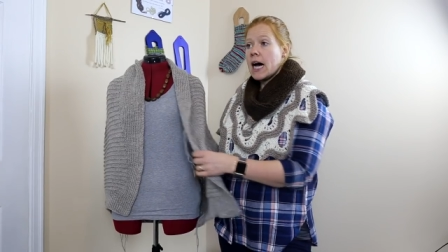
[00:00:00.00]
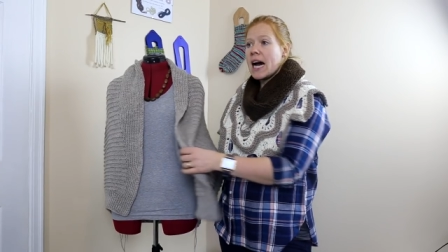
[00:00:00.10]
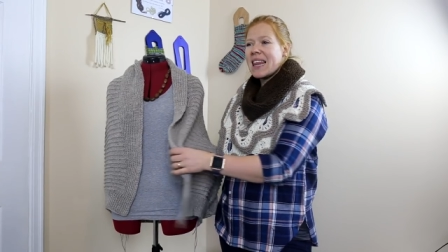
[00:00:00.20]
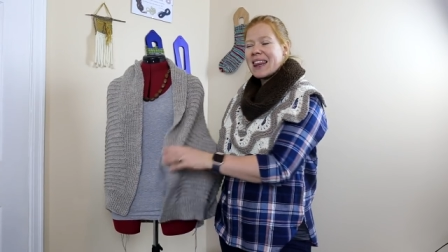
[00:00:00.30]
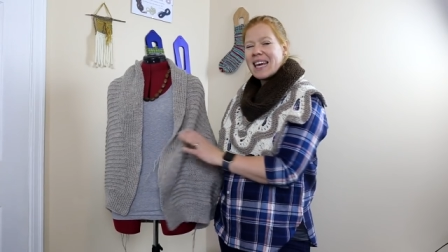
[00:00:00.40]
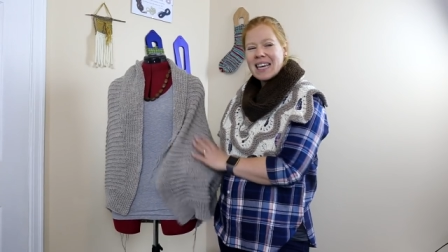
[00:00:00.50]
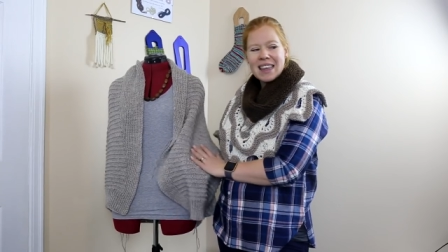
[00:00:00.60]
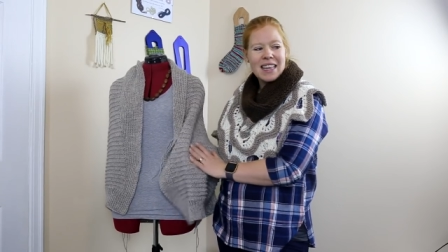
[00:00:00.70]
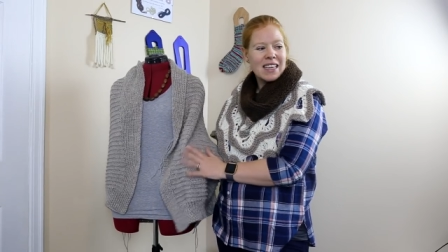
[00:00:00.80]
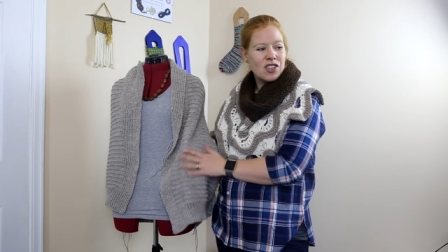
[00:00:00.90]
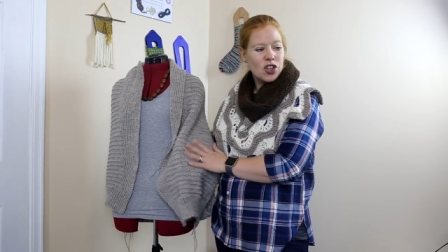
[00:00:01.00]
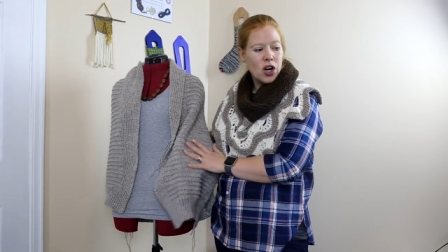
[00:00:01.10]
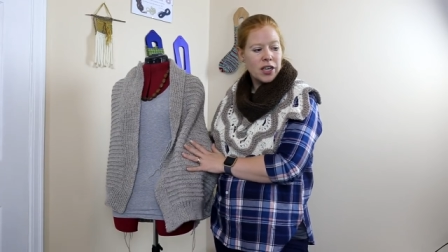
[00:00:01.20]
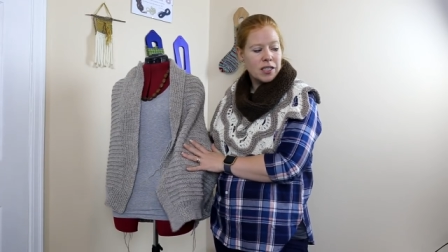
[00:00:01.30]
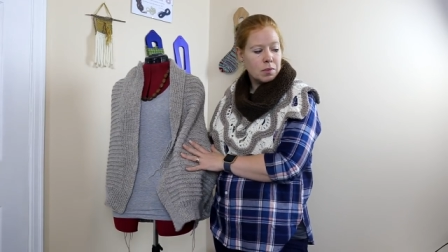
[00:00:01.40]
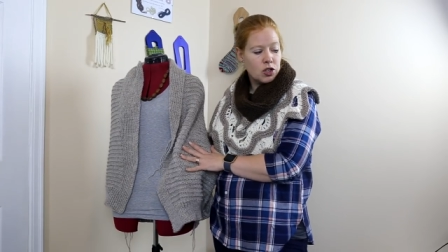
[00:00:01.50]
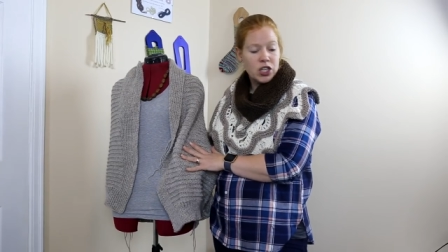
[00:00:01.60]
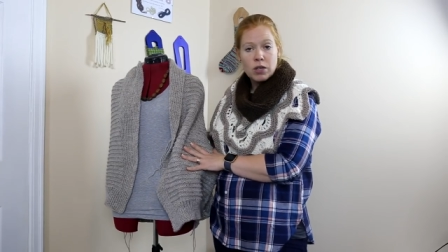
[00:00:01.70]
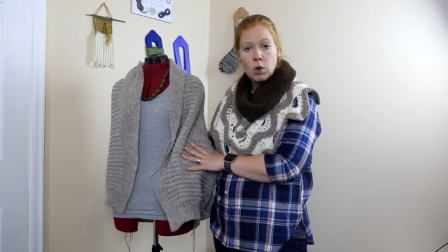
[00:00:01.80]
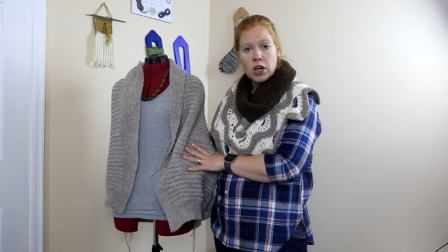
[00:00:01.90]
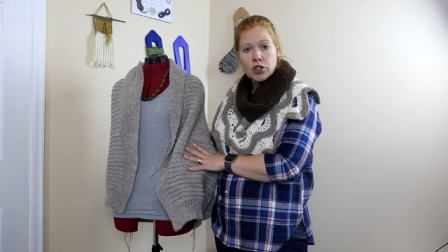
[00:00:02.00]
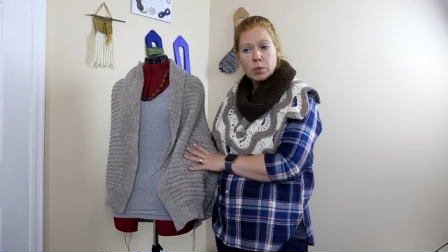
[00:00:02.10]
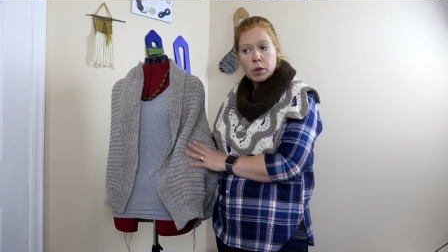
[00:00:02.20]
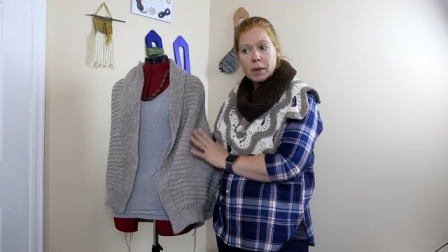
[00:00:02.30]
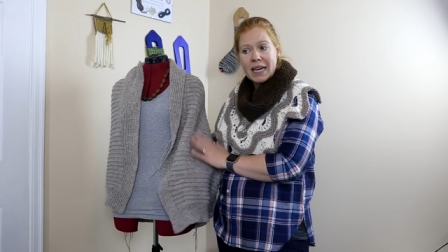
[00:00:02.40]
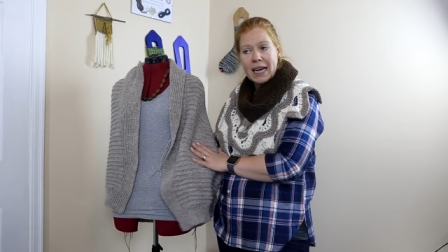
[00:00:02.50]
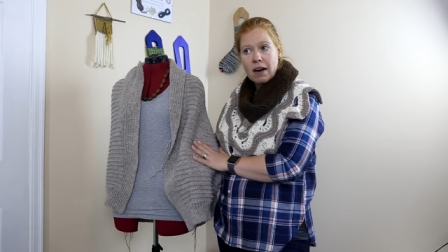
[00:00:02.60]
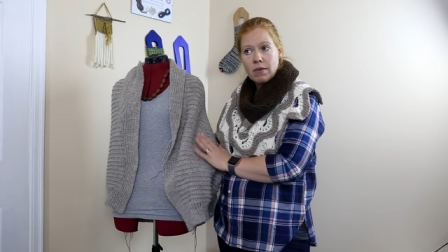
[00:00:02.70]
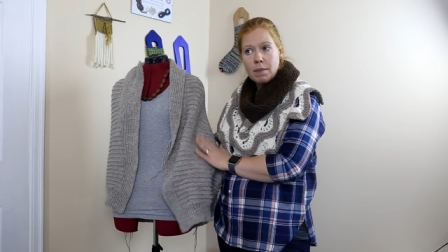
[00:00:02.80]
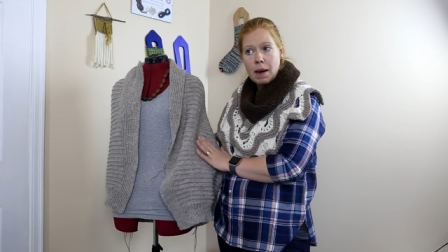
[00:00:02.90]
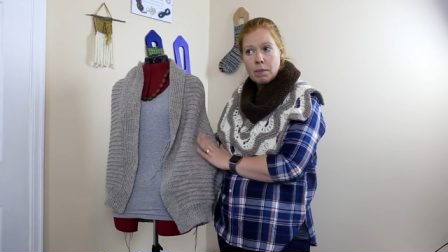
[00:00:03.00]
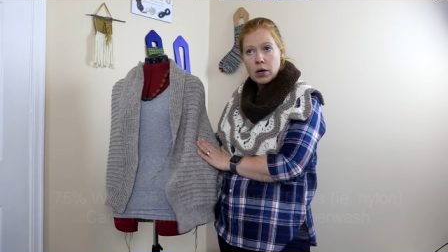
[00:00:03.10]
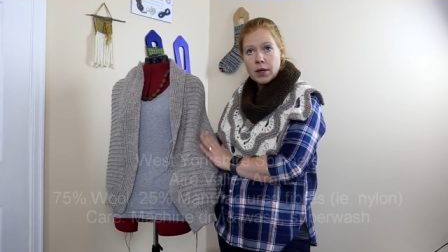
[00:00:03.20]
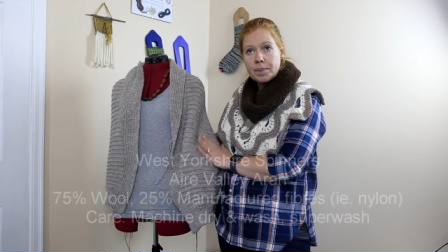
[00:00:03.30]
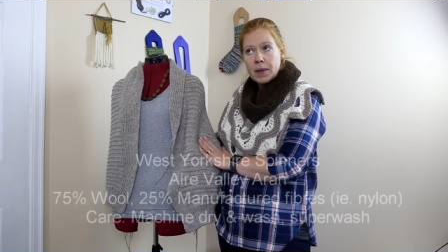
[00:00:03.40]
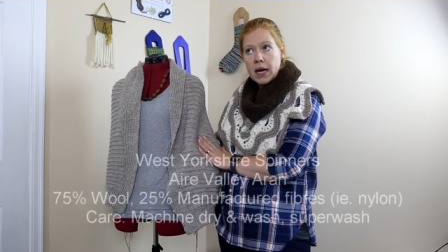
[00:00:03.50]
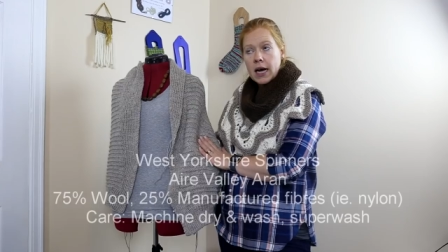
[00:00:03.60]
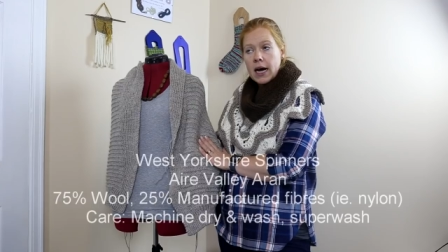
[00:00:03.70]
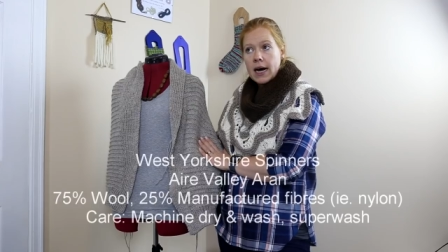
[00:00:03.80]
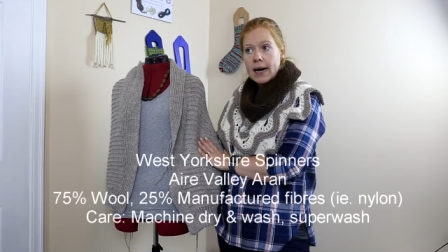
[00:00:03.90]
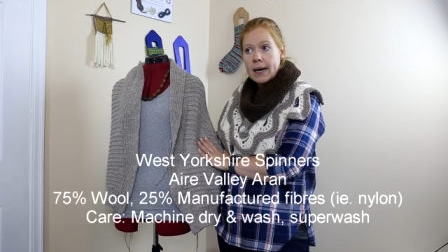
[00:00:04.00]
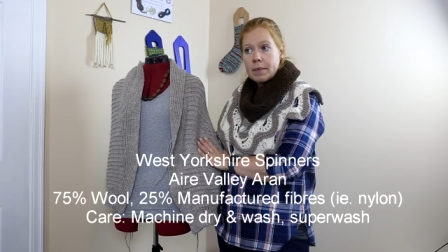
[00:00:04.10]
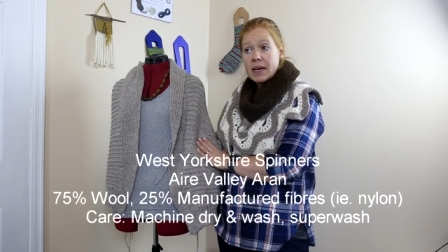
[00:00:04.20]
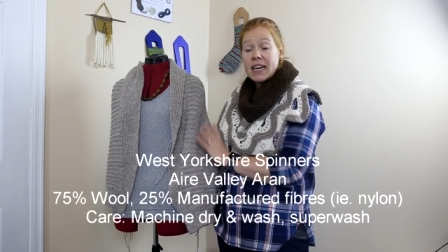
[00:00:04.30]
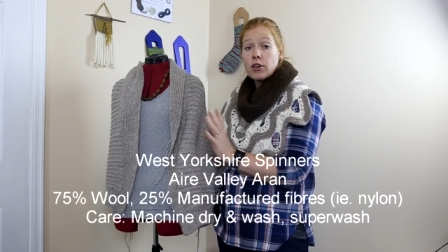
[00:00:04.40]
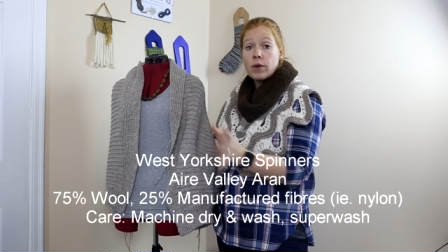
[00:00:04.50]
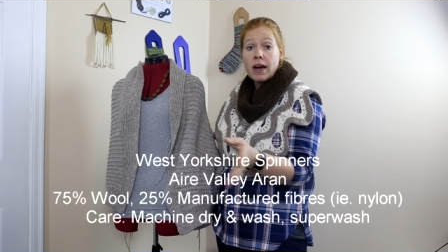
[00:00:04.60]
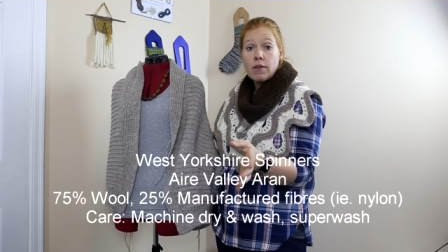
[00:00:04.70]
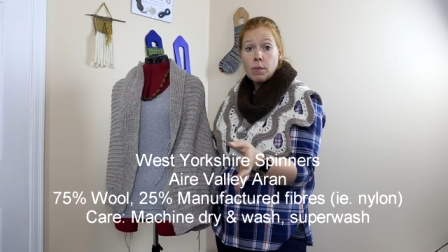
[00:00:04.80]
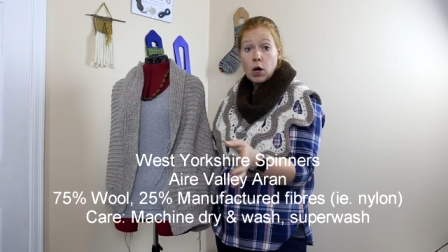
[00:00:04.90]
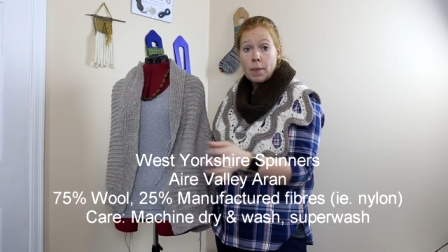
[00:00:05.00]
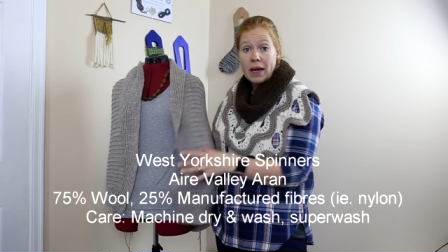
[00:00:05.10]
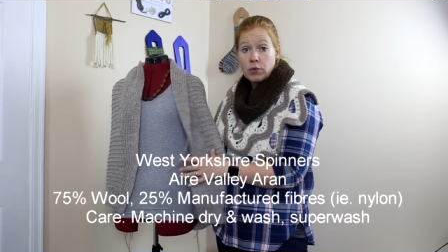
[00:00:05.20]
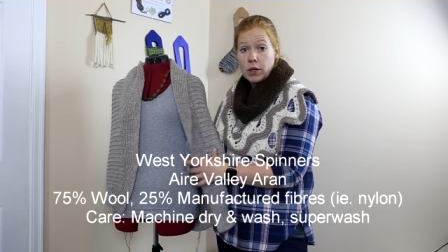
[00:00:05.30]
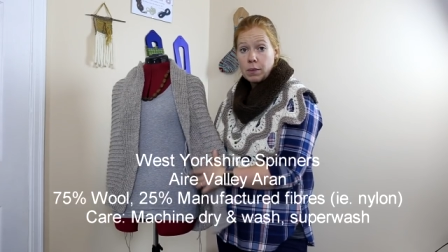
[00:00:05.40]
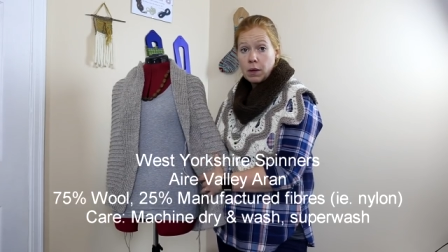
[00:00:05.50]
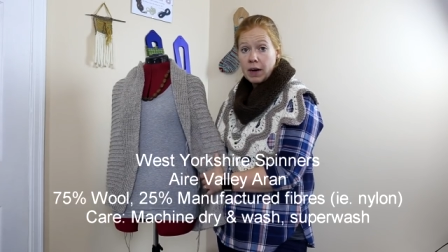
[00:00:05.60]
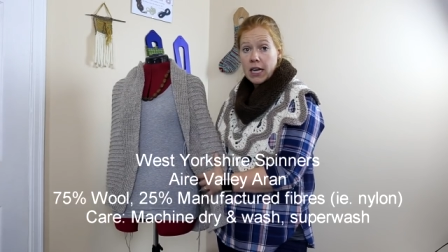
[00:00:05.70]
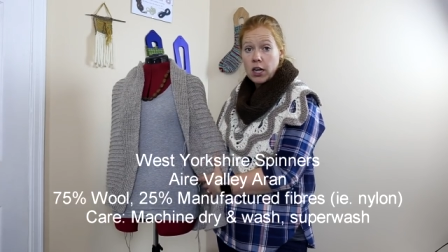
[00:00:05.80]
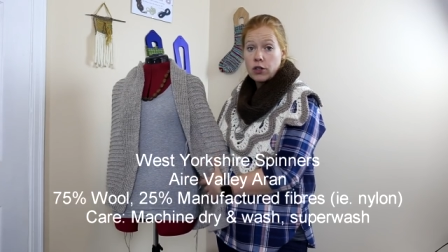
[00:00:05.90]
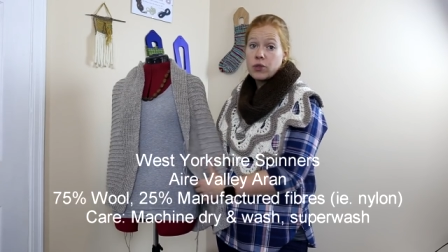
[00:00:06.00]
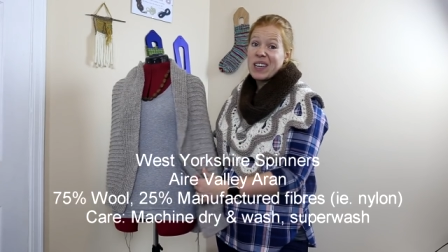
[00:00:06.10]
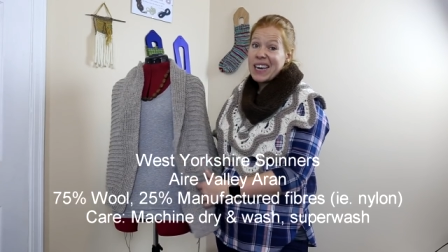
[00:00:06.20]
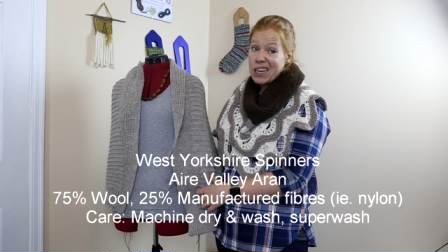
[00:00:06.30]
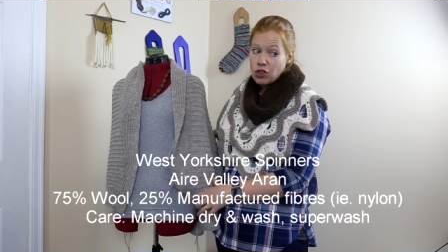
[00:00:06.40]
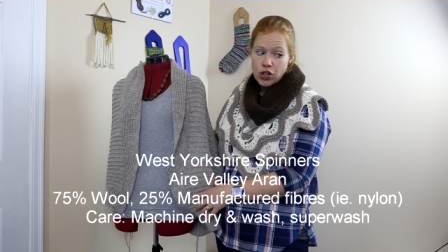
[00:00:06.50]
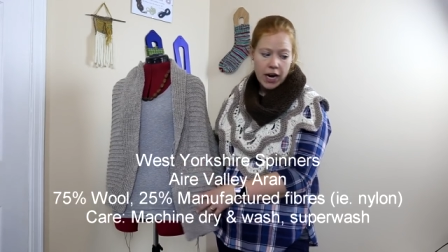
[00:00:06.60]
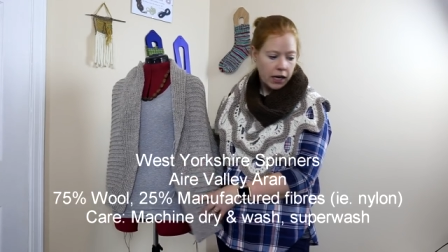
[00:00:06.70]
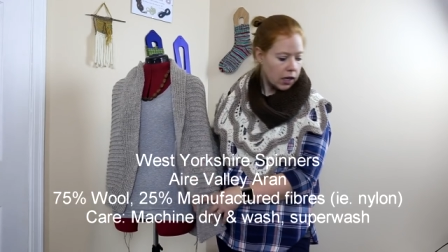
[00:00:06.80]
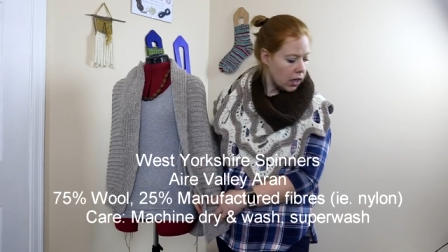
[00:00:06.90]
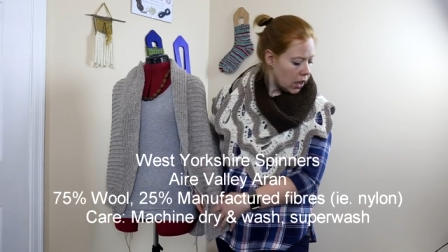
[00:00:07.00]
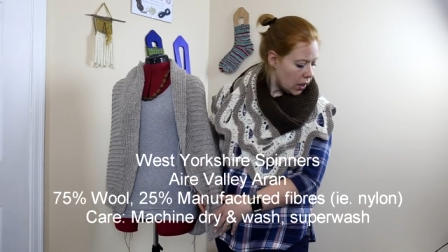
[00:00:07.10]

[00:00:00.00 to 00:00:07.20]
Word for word: I think that this yarn is machine washable, but I can't remember. Um, and I don't have a ball band with me right here, so I can't check.